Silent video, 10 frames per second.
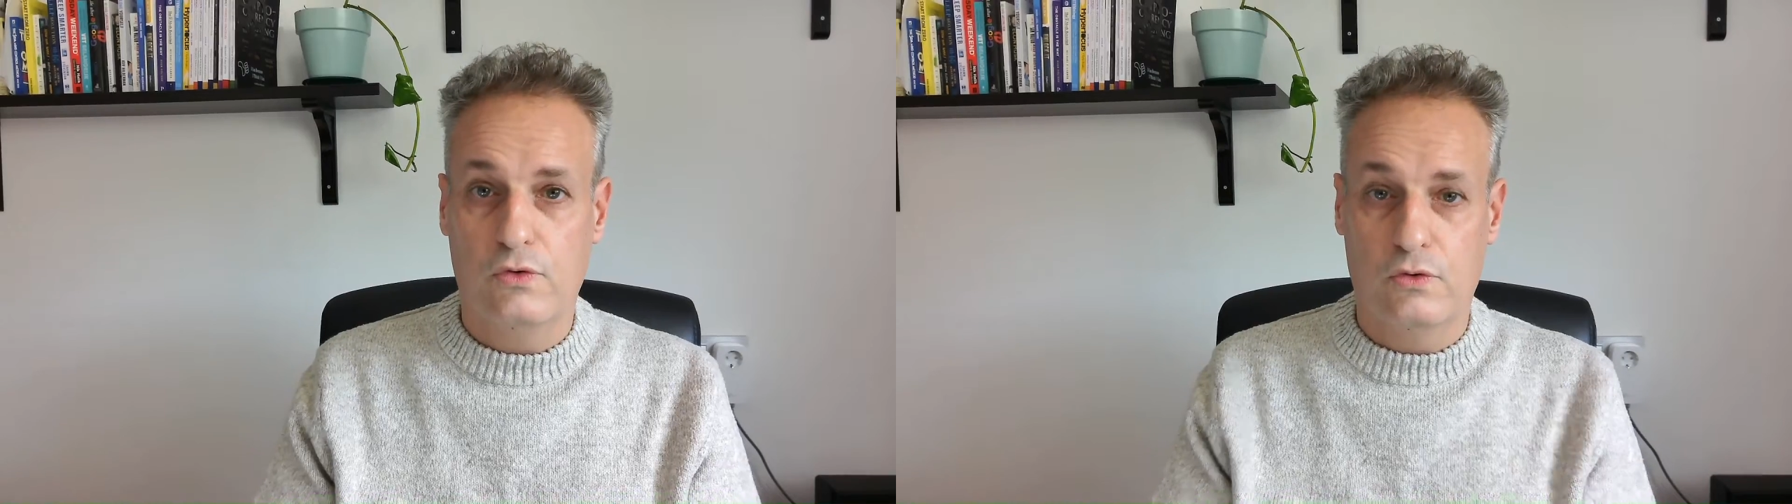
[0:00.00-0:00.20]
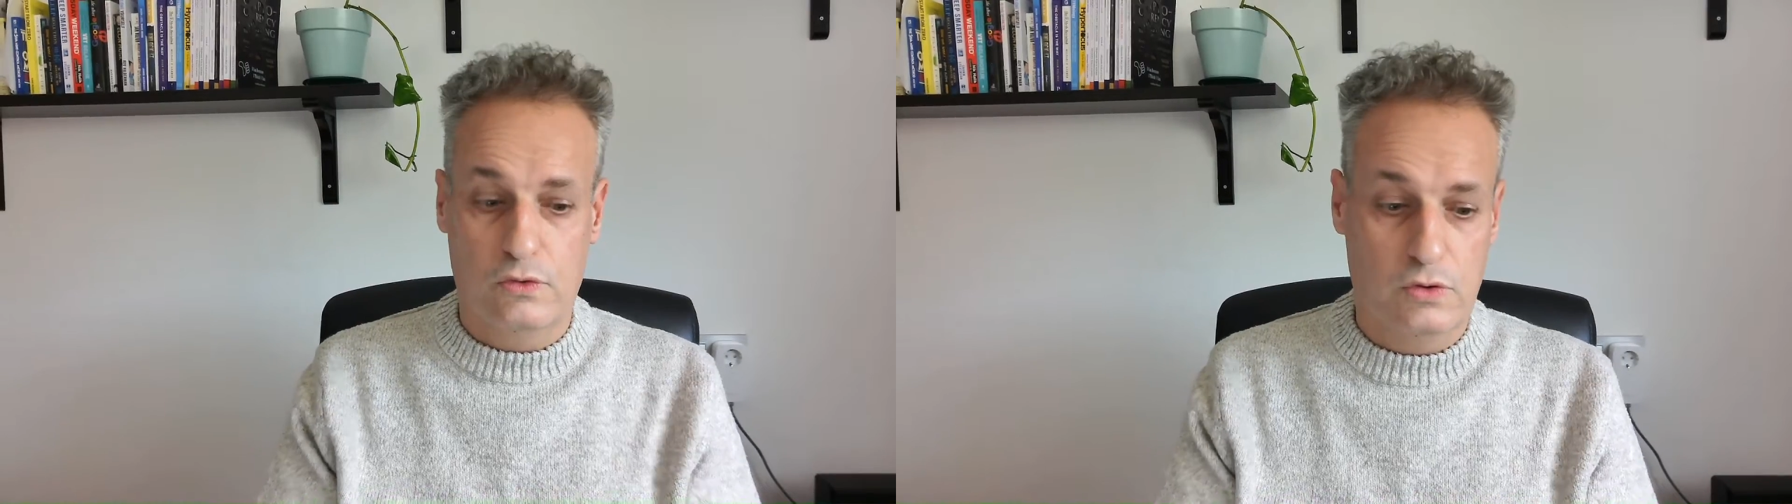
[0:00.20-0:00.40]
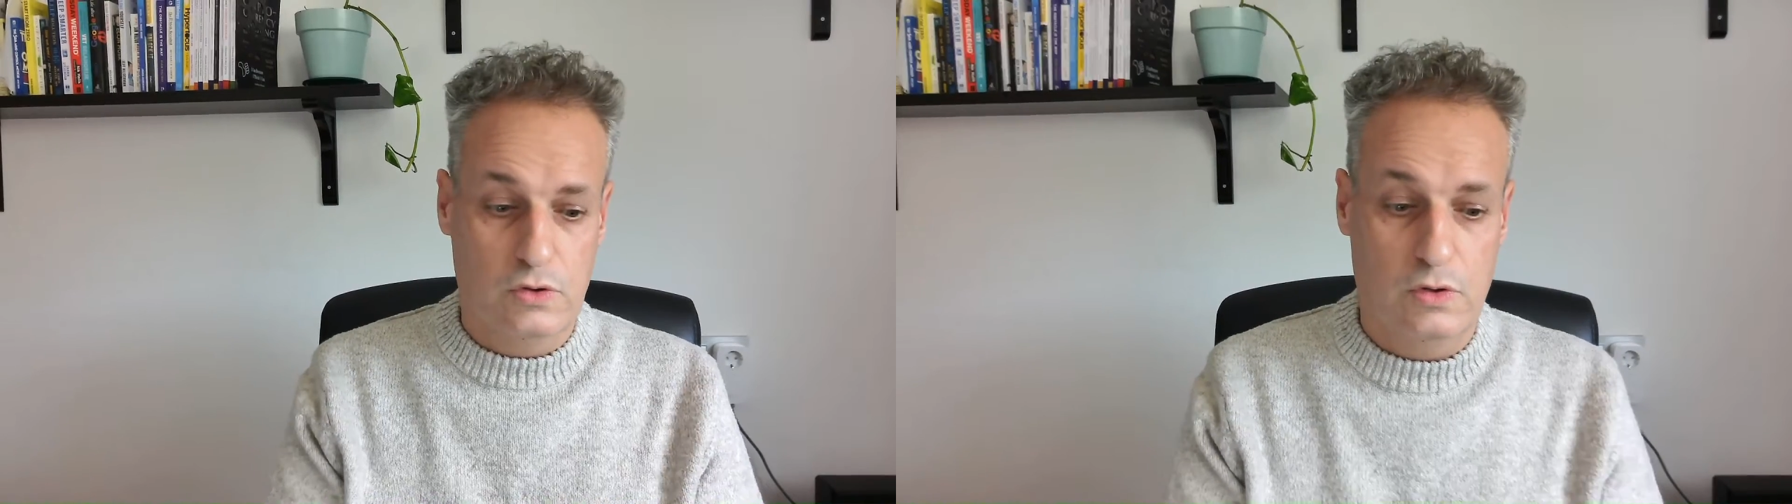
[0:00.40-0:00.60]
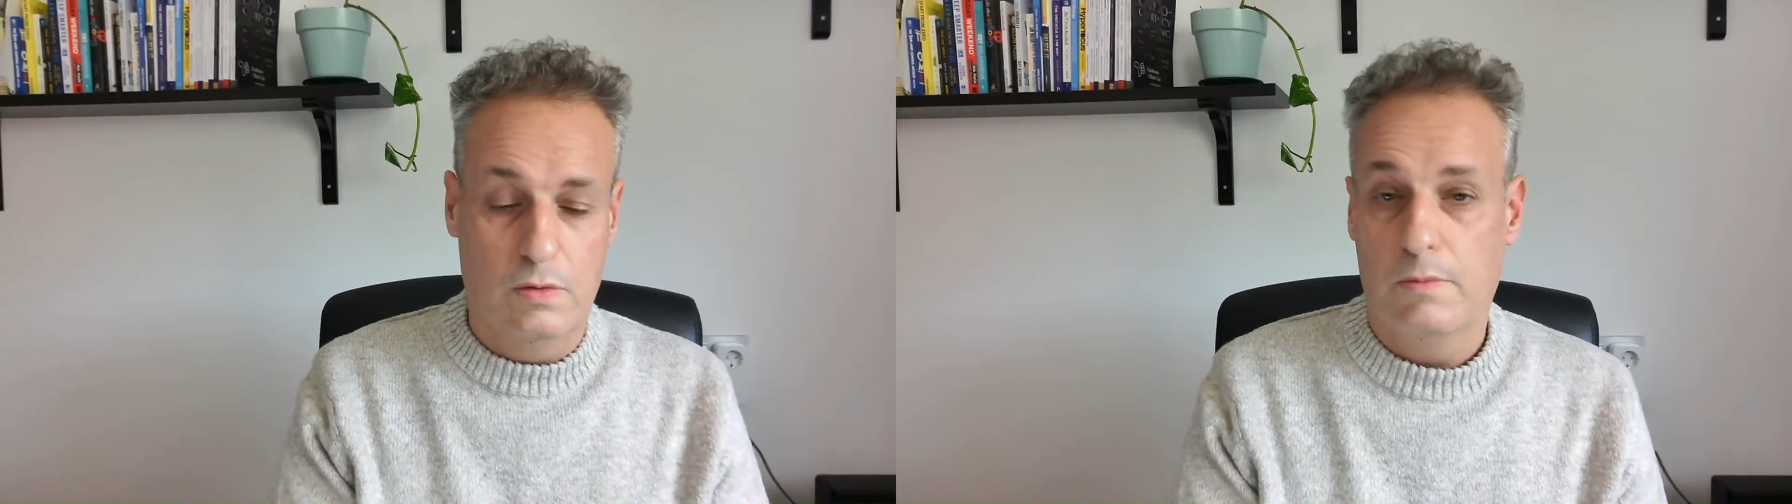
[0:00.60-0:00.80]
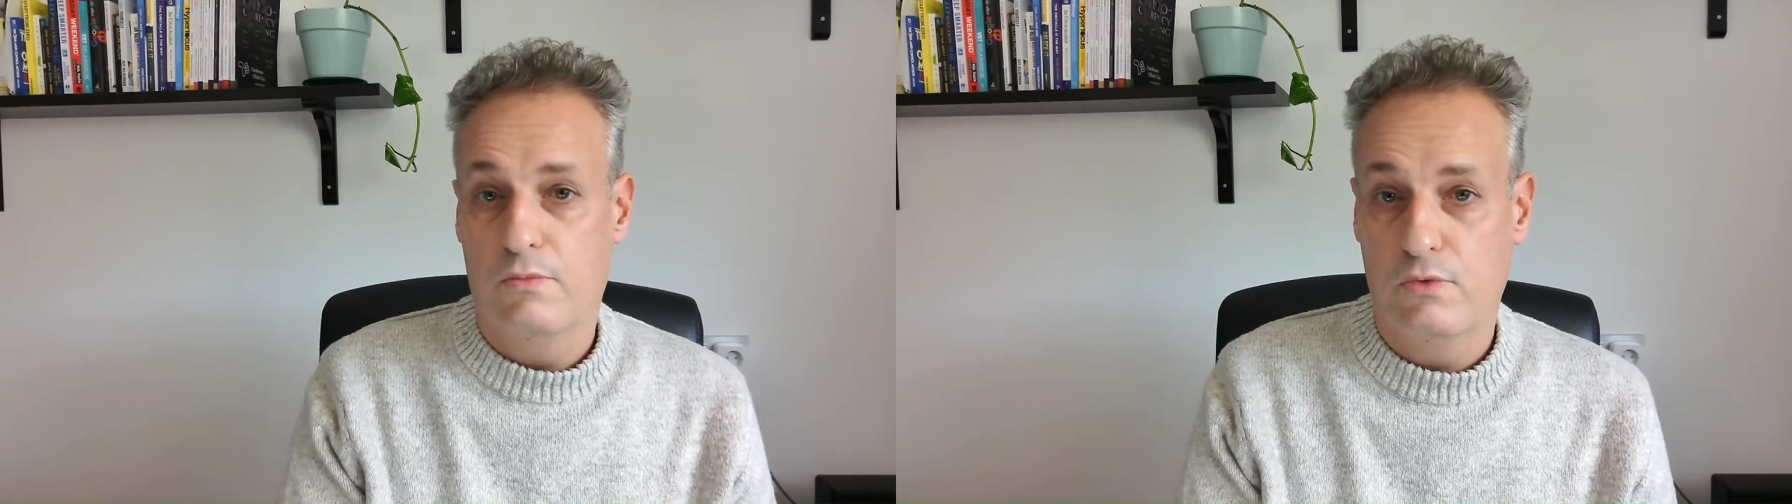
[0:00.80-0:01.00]
your,
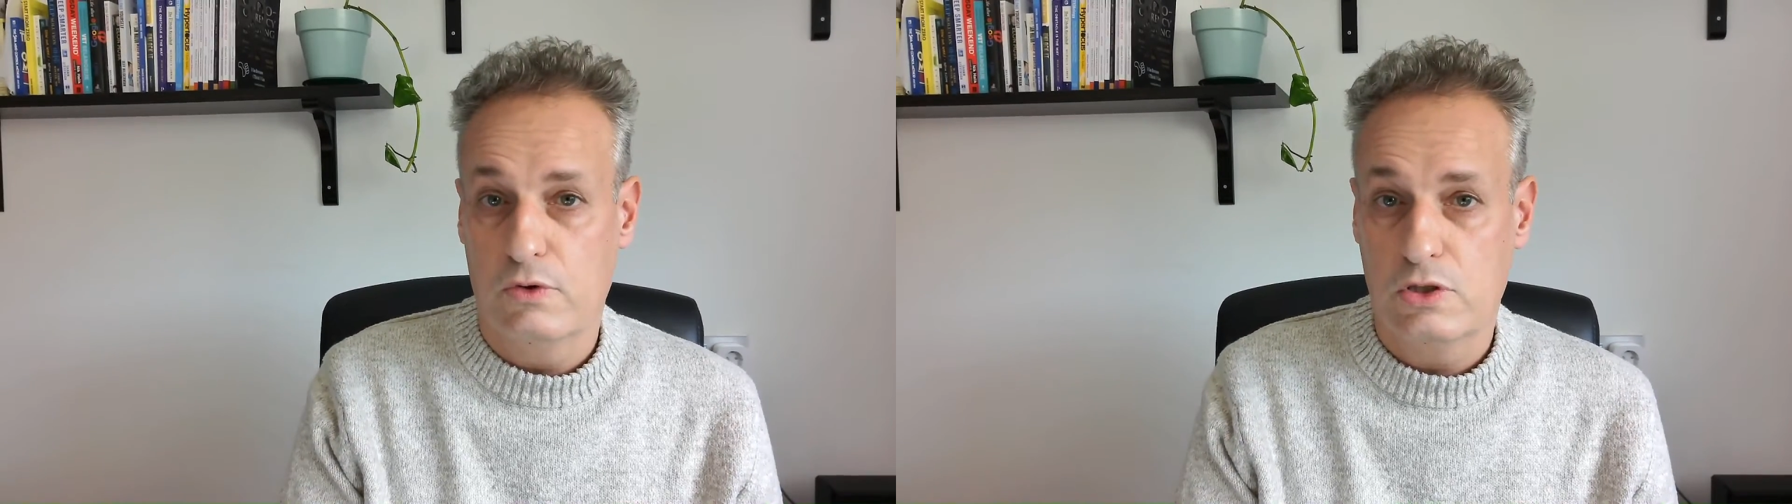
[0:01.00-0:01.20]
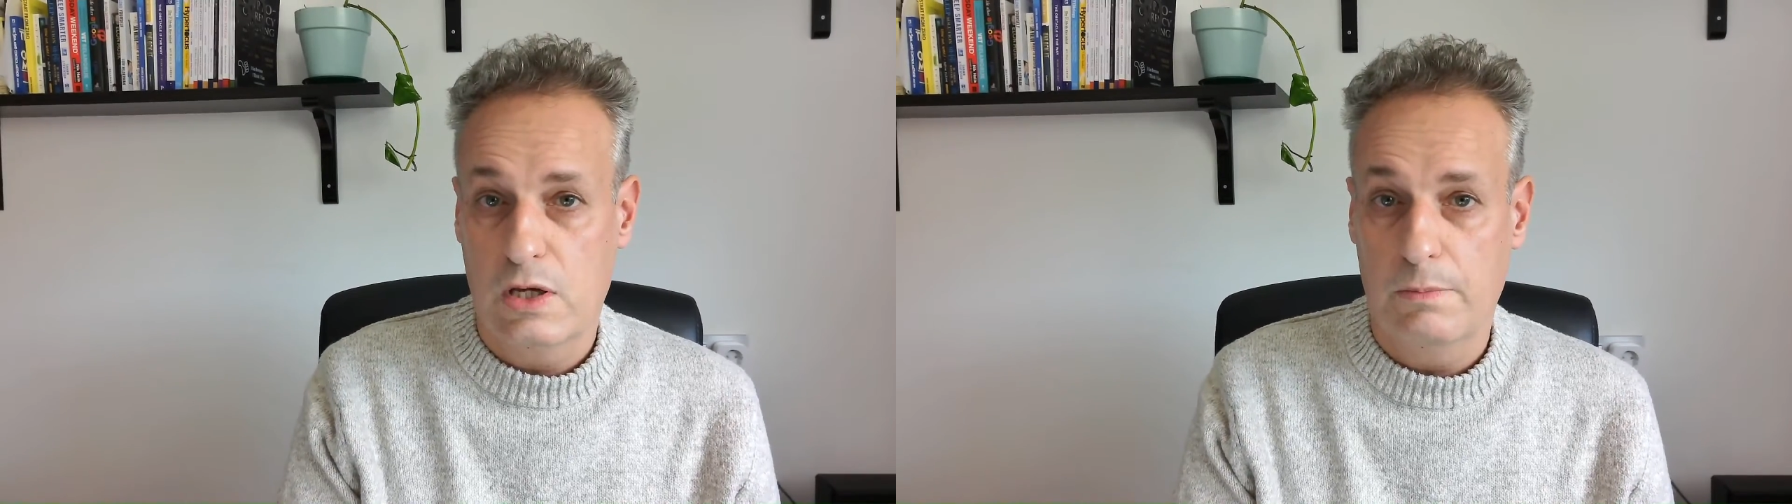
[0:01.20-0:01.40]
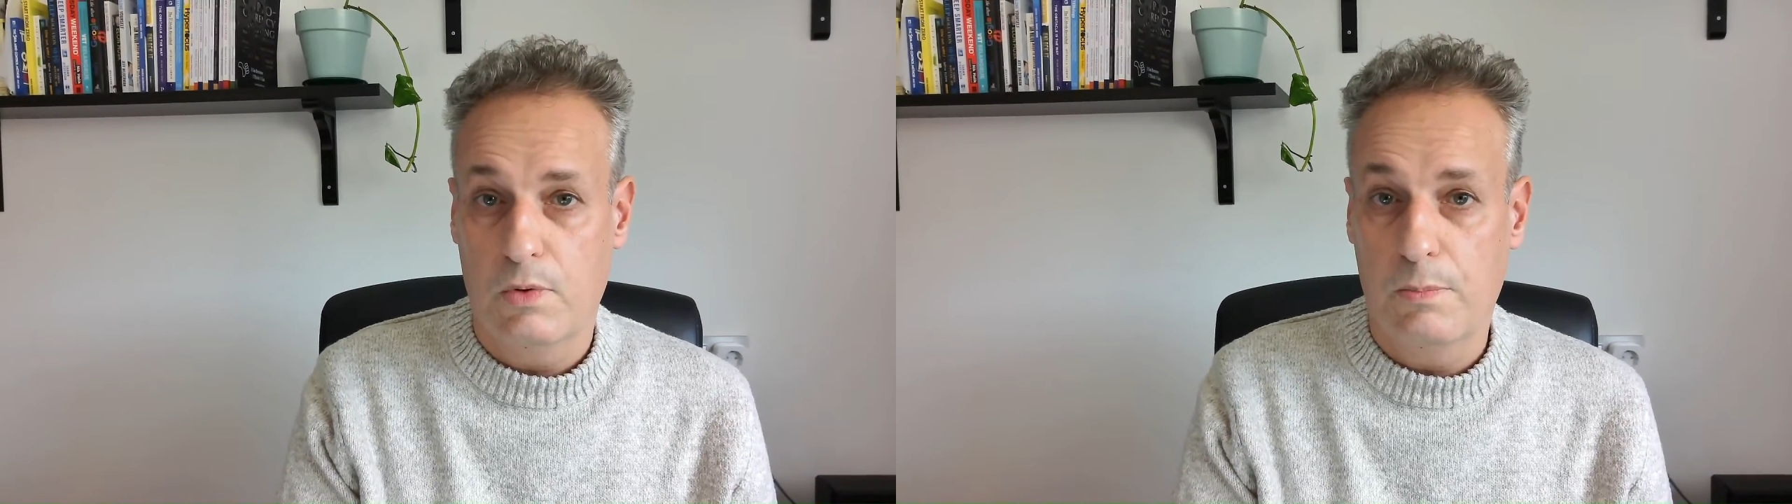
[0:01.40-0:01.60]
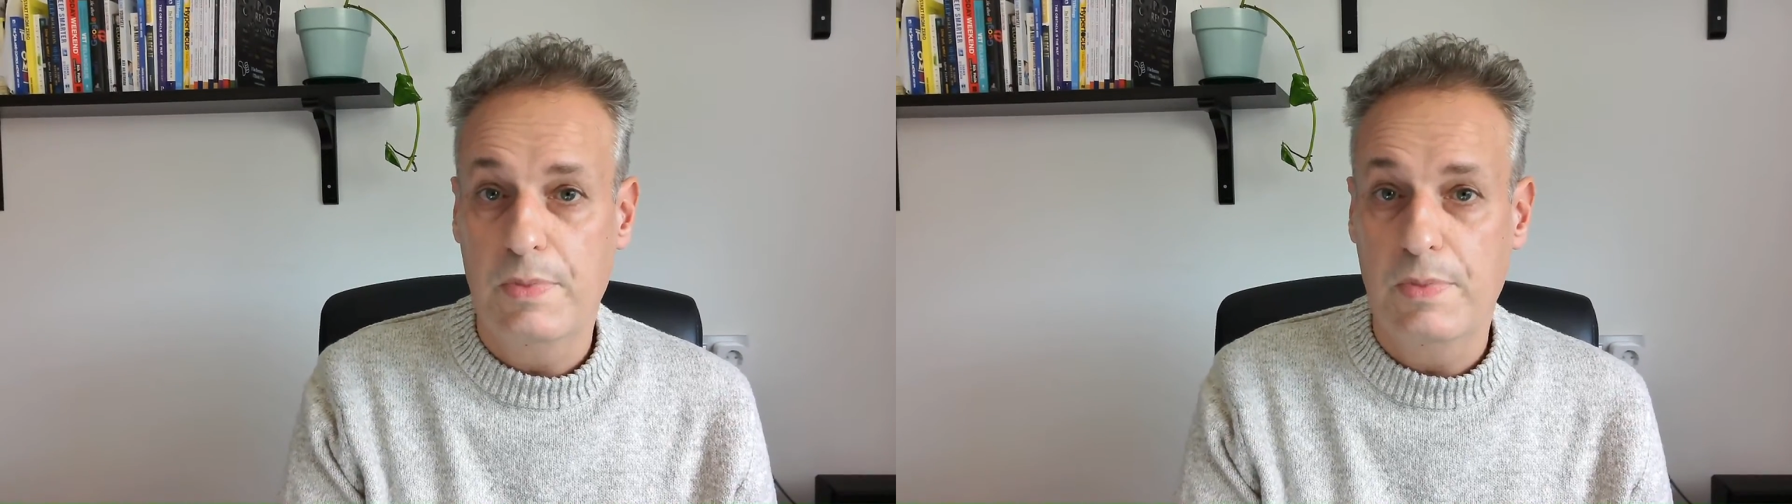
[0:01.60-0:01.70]
for example,